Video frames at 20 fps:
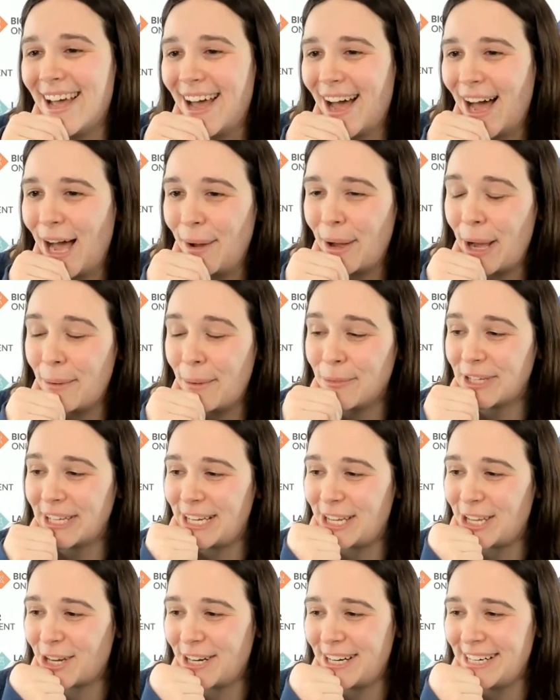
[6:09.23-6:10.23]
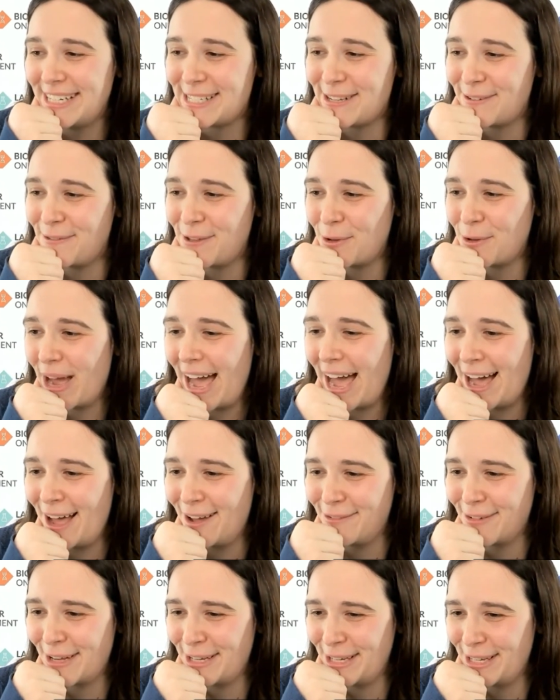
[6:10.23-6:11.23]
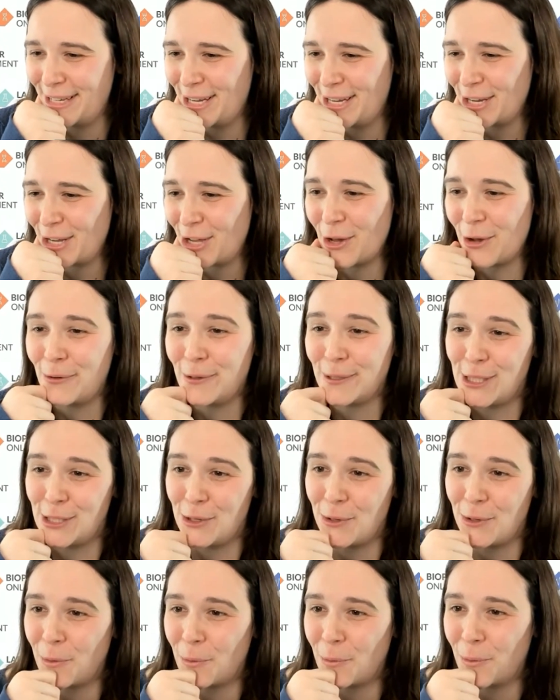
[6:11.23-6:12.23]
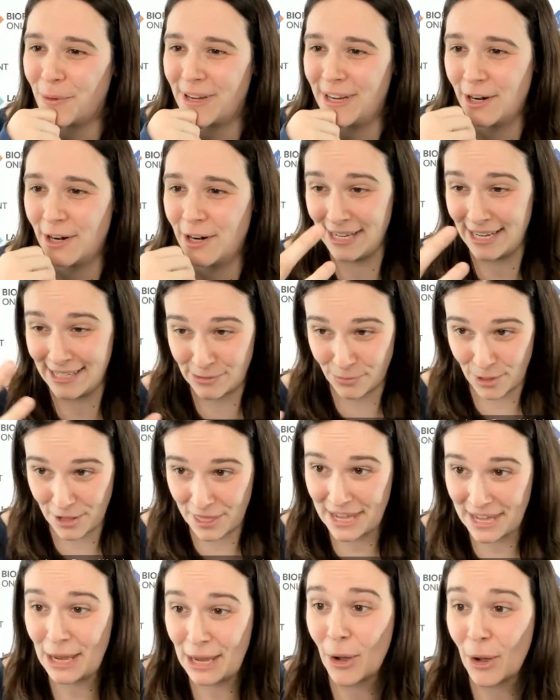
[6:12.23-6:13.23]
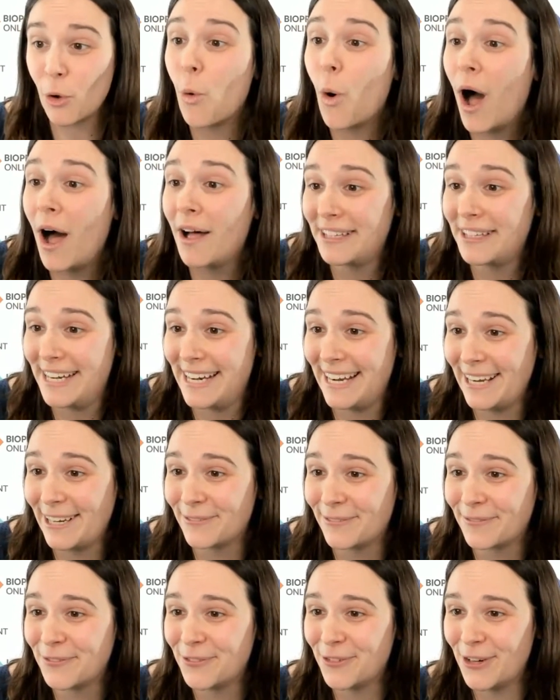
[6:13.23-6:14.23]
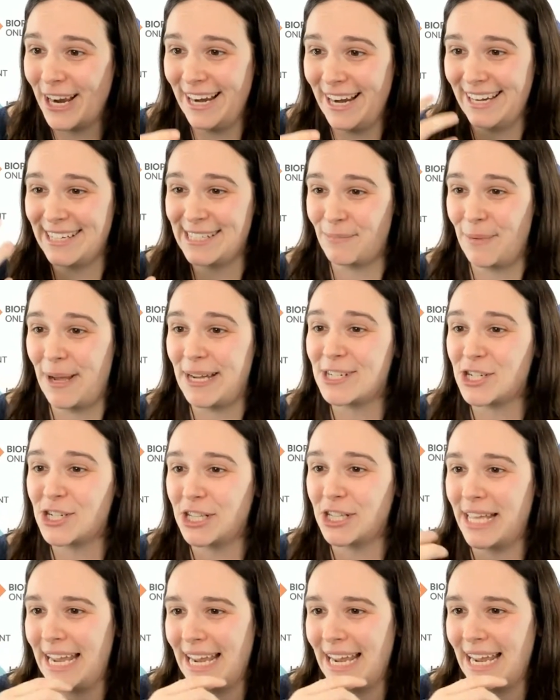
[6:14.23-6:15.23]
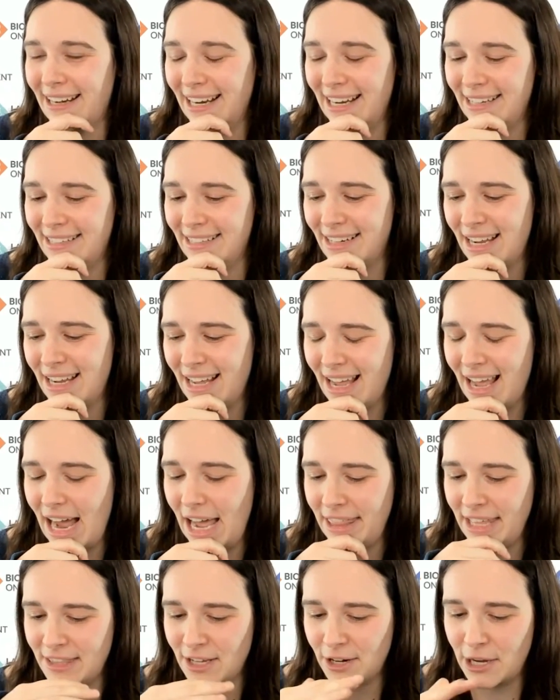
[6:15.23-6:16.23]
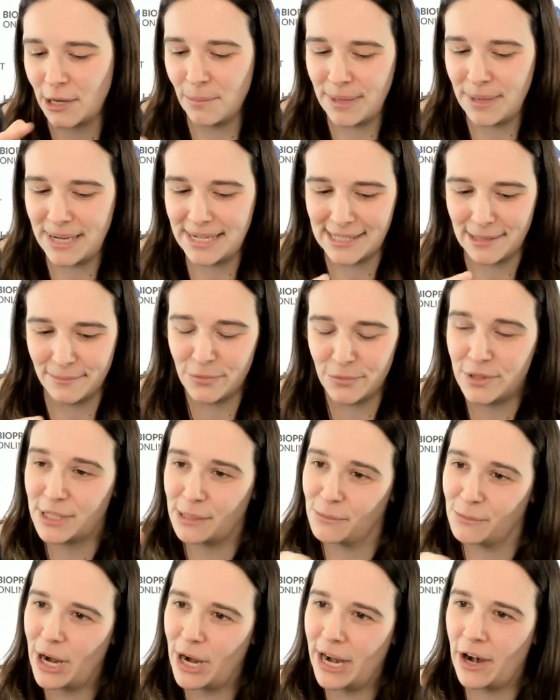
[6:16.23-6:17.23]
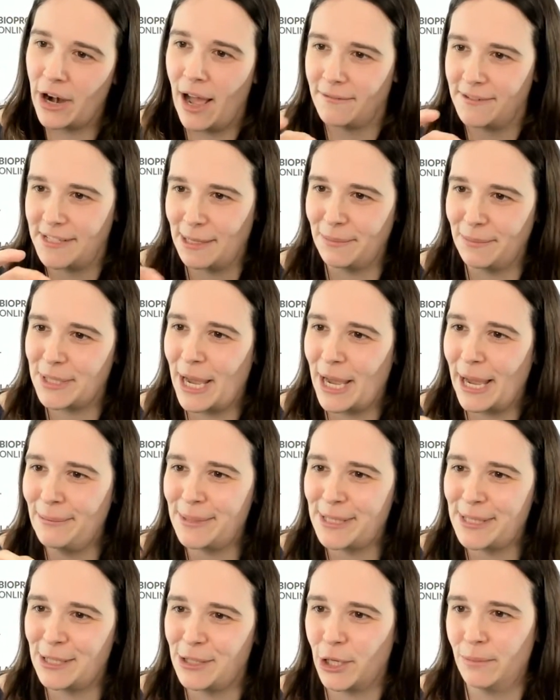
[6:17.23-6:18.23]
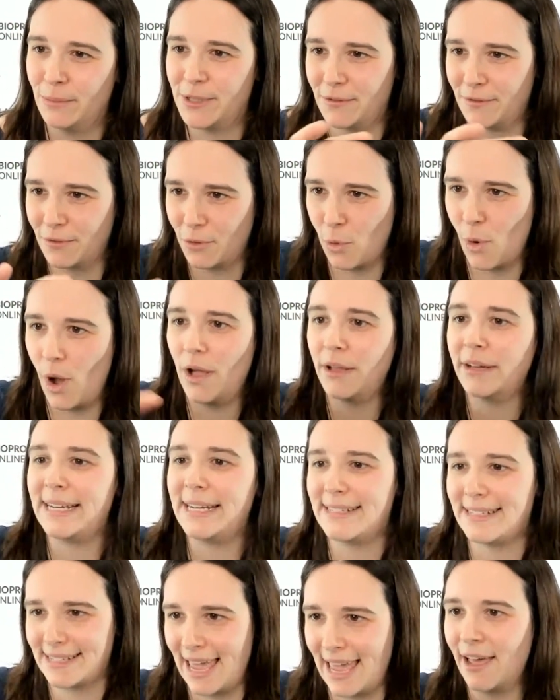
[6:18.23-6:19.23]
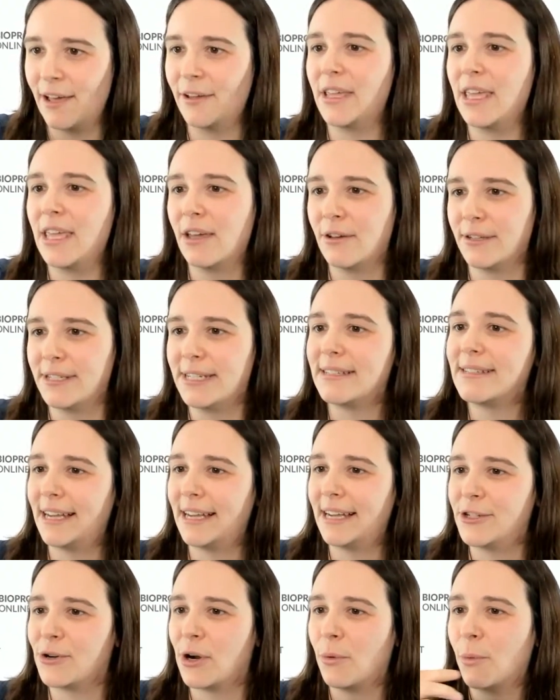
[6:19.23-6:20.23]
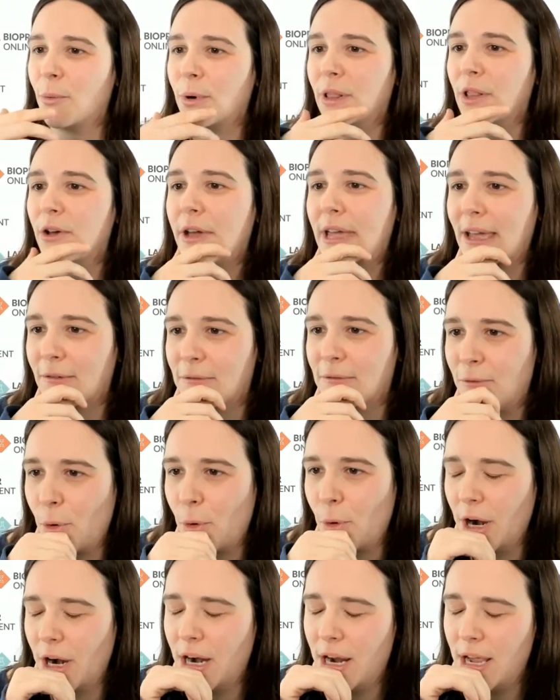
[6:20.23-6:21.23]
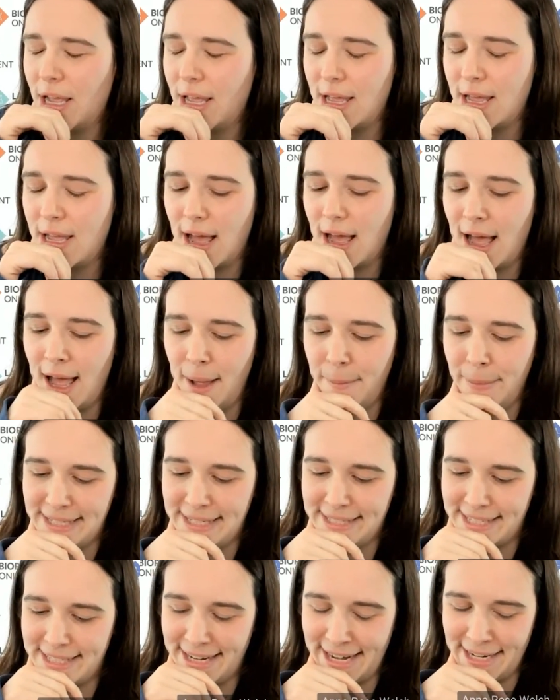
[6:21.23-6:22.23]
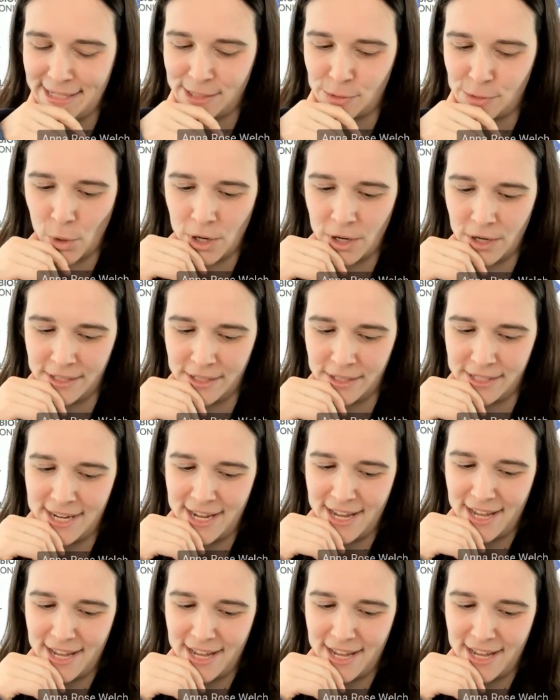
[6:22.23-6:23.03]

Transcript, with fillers: I'm really curious if you have a go-to, you know, as we're thinking about quality, right, especially, and I think there can be some trade-offs sometimes in terms of quality, scale, yield, et cetera, what we're looking for in today's world.